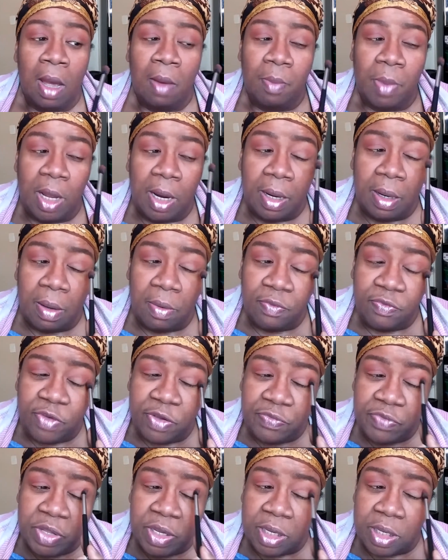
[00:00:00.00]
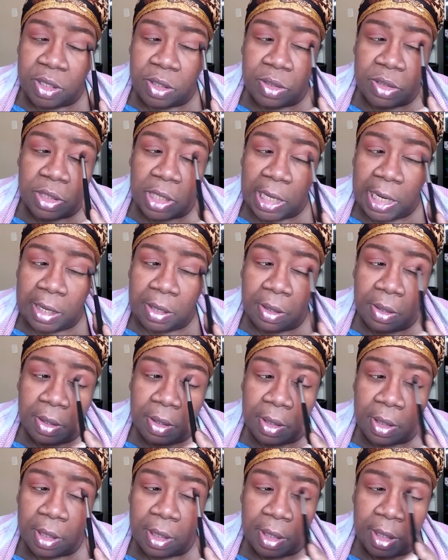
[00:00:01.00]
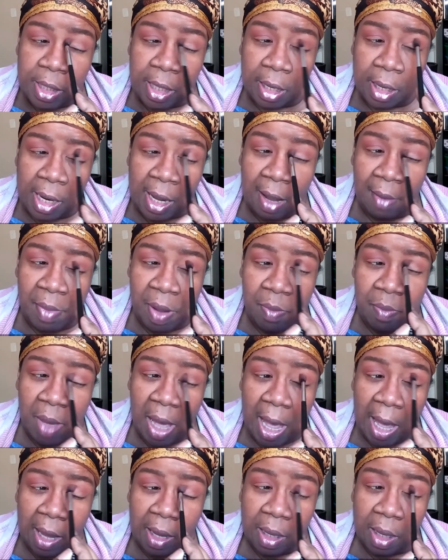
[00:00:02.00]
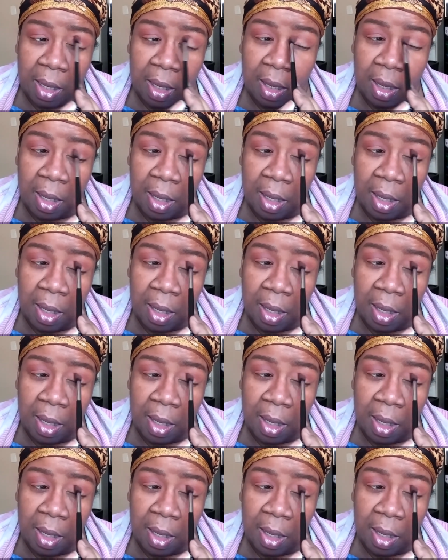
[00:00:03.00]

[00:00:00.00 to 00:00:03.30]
But 15 years later, they're coming back.